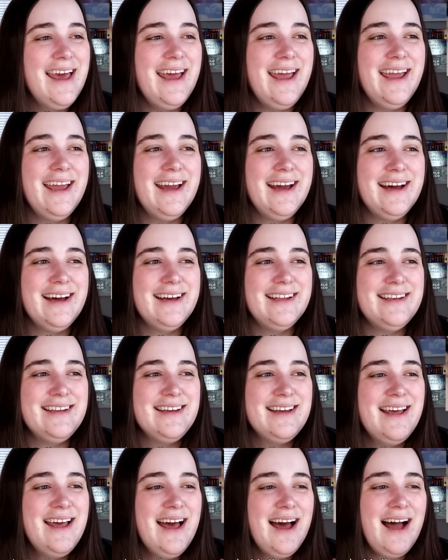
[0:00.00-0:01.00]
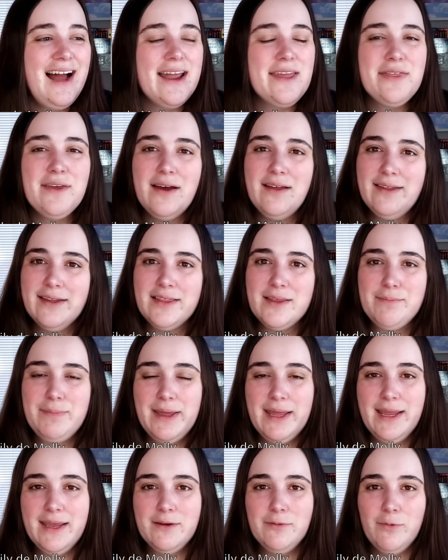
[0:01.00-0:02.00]
And I thought like the
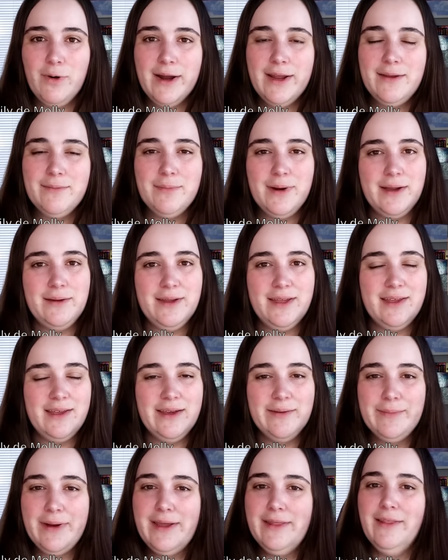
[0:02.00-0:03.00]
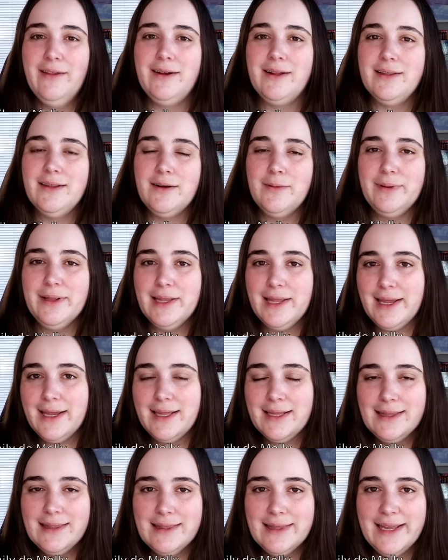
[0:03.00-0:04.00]
pink and white might look a little bit like
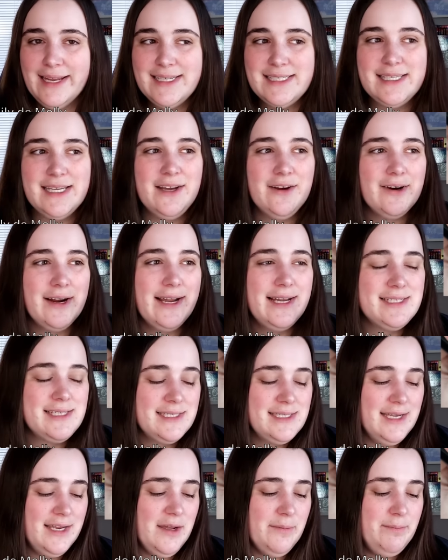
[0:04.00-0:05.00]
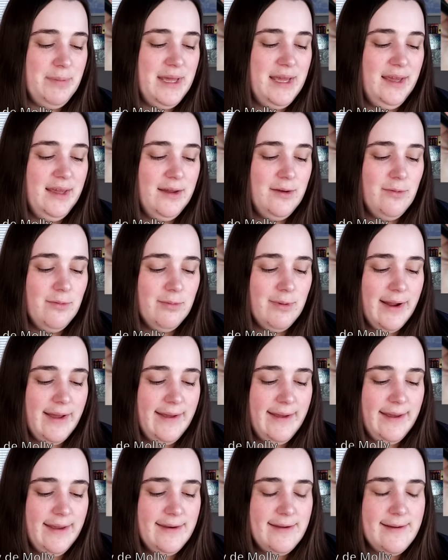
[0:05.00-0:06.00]
lacy, or I guess it's like a pinky
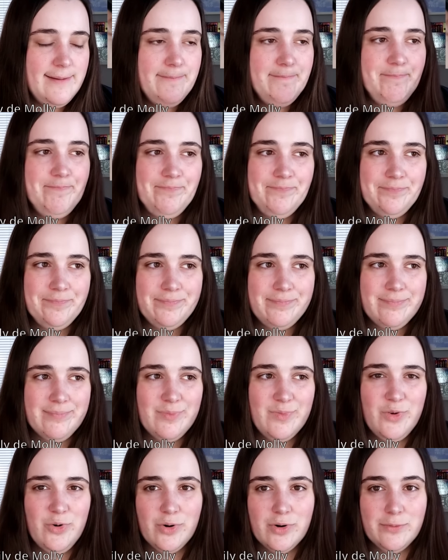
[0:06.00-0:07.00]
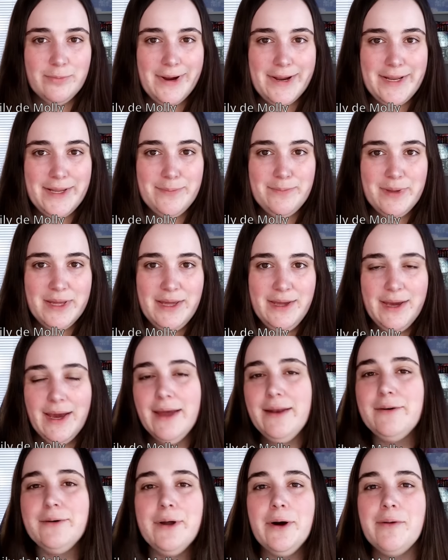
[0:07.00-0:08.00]
red or reddy pink.
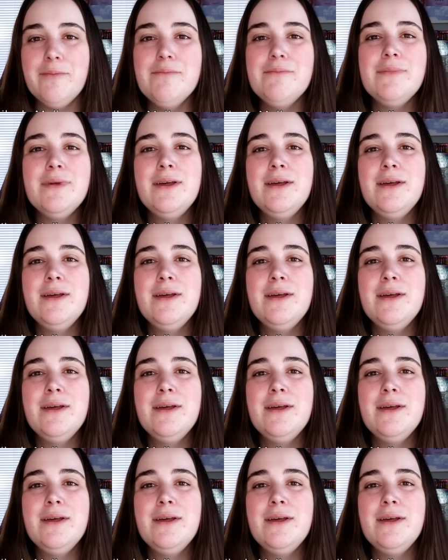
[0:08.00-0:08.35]
I don't know.